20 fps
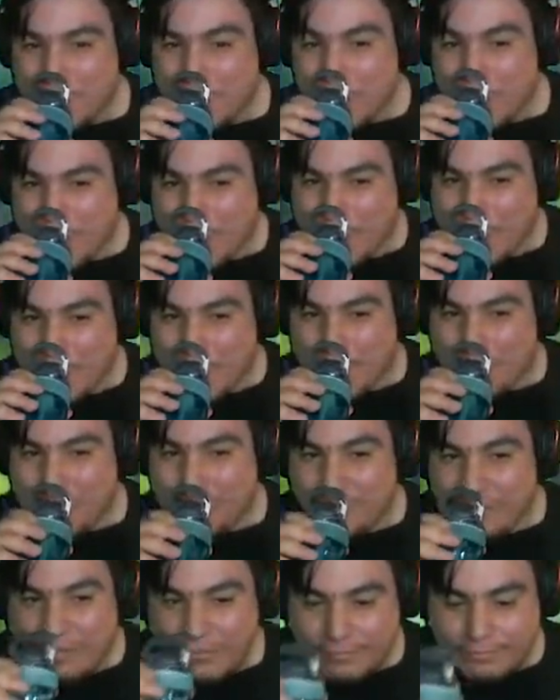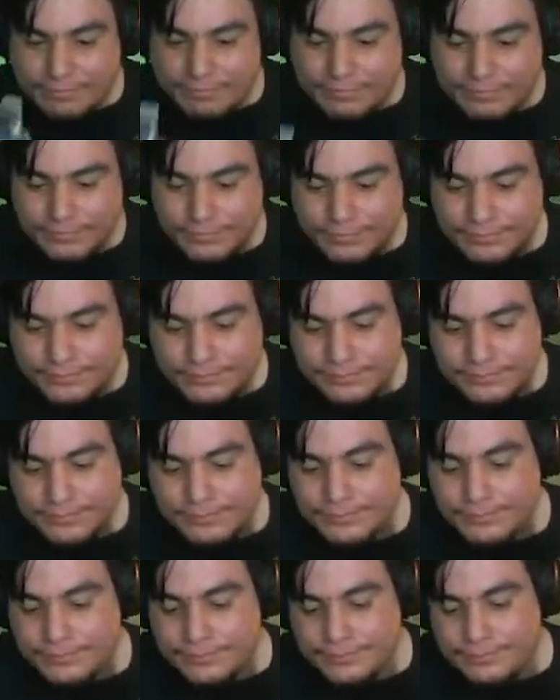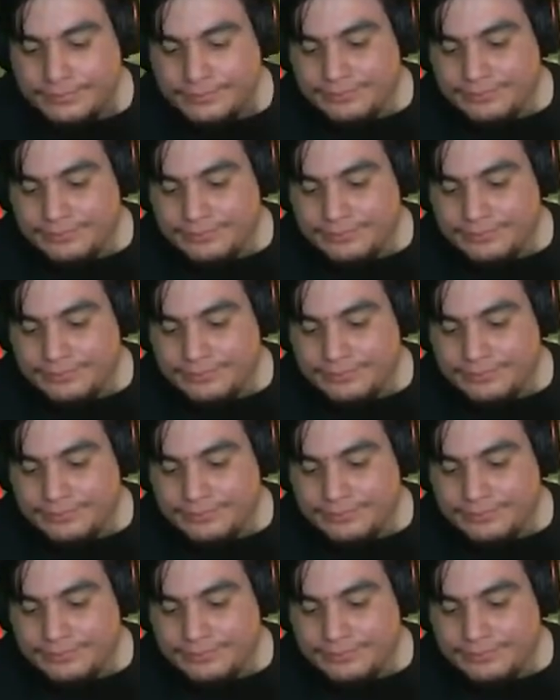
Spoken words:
(silence)